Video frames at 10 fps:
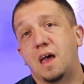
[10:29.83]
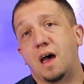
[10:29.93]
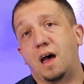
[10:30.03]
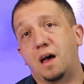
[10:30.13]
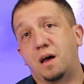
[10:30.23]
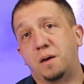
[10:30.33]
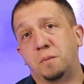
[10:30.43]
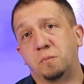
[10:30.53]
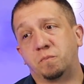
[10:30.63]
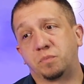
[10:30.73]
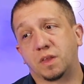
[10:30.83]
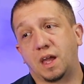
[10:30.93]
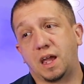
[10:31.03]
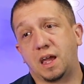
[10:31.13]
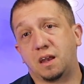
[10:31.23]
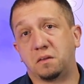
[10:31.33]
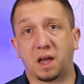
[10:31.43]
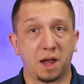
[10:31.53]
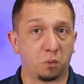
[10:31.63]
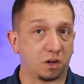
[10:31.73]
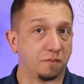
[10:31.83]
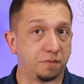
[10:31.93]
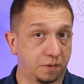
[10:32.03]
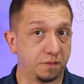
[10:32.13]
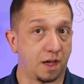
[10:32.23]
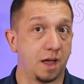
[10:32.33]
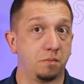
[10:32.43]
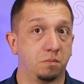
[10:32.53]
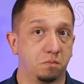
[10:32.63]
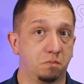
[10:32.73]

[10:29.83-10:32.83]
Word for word: Um, and I work a full-time